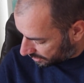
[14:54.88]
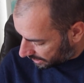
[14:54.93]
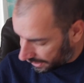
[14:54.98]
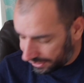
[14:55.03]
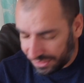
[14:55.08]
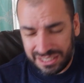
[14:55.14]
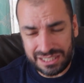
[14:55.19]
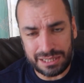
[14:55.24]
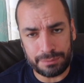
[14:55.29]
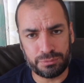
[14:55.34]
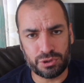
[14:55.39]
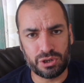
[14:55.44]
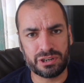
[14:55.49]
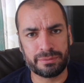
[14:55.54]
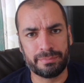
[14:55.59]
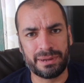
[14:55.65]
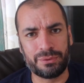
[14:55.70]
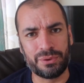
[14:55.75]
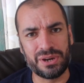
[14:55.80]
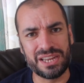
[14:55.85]
I broke
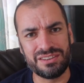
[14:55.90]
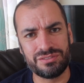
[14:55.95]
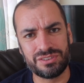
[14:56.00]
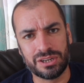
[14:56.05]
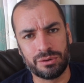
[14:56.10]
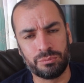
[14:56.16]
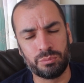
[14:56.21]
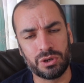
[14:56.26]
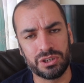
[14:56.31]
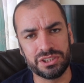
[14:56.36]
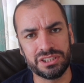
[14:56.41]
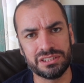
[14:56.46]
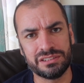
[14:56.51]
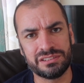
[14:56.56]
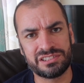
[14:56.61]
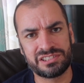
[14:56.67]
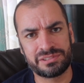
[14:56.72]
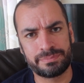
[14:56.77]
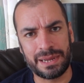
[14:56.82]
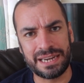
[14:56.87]
about even on what
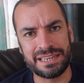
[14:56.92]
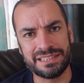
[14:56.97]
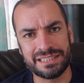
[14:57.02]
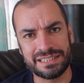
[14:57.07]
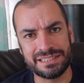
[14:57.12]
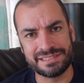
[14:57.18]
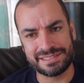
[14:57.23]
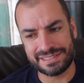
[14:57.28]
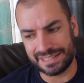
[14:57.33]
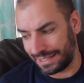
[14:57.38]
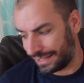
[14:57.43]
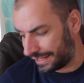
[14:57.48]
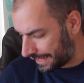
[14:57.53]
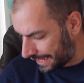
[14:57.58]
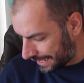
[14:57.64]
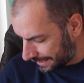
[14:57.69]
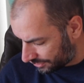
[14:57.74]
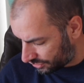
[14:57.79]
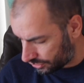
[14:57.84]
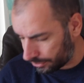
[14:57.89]
you'd spend in
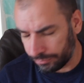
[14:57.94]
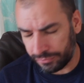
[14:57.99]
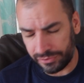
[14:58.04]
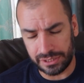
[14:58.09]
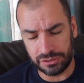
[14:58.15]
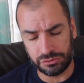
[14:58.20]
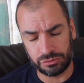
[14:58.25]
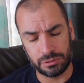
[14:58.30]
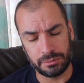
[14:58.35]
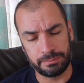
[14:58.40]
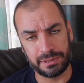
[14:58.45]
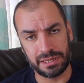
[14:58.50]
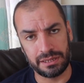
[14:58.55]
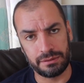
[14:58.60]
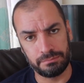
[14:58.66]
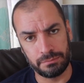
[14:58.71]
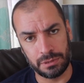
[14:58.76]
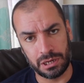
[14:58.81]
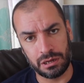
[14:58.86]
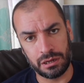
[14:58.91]
CEX. Some things were a
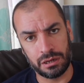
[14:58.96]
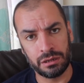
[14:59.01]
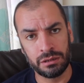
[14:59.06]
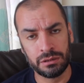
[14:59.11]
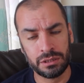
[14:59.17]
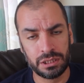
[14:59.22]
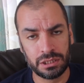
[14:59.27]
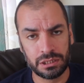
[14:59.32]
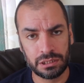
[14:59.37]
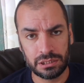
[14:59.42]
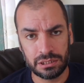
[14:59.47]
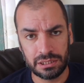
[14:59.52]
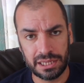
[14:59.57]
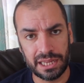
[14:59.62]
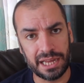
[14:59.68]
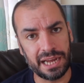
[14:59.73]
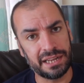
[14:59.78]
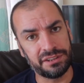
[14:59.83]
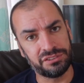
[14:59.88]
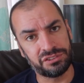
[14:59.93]
bit more
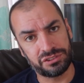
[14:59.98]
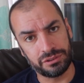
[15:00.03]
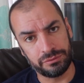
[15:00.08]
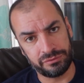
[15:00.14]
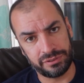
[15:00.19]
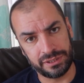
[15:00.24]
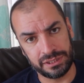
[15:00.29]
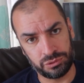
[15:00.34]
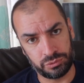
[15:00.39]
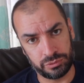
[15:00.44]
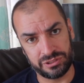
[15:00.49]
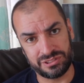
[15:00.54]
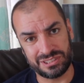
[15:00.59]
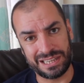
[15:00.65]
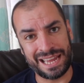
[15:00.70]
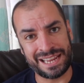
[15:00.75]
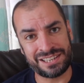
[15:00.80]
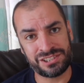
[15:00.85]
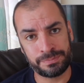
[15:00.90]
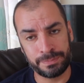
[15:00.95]
and some things was
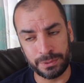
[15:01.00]
less,